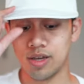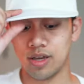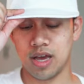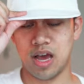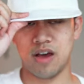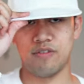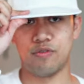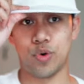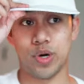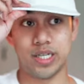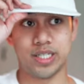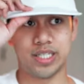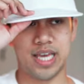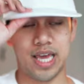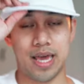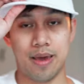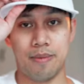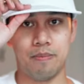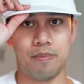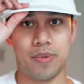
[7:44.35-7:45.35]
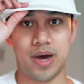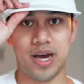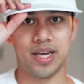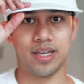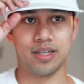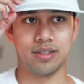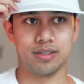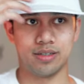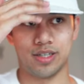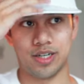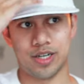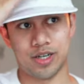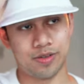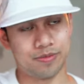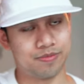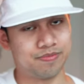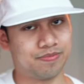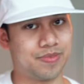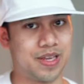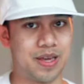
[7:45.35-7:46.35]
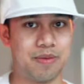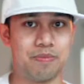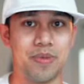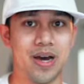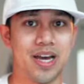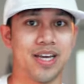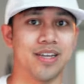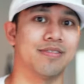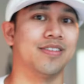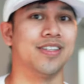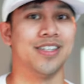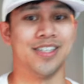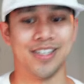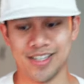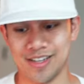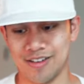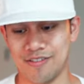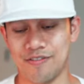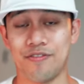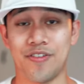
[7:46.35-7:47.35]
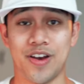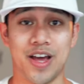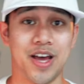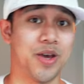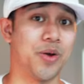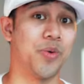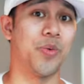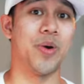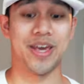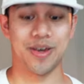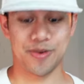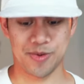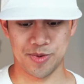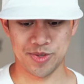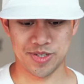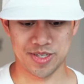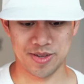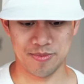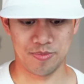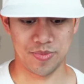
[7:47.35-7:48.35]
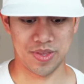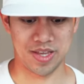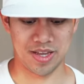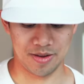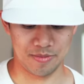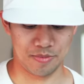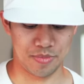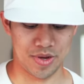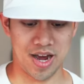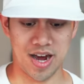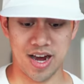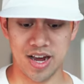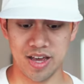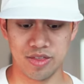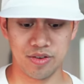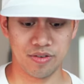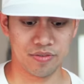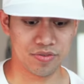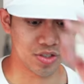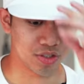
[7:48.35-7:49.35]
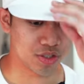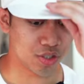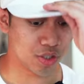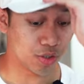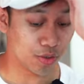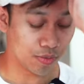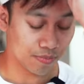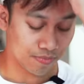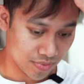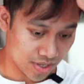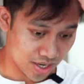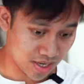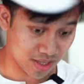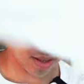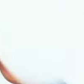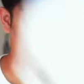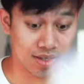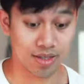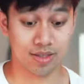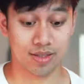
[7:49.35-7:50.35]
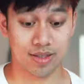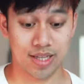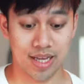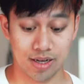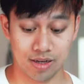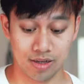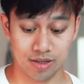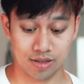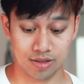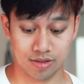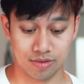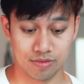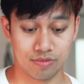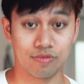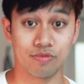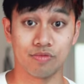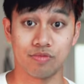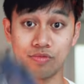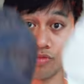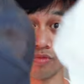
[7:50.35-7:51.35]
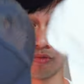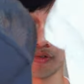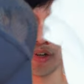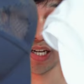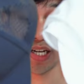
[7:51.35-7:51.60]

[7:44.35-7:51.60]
Otherwise it might, you know, it might fly away or something. But either of the two, I think they look really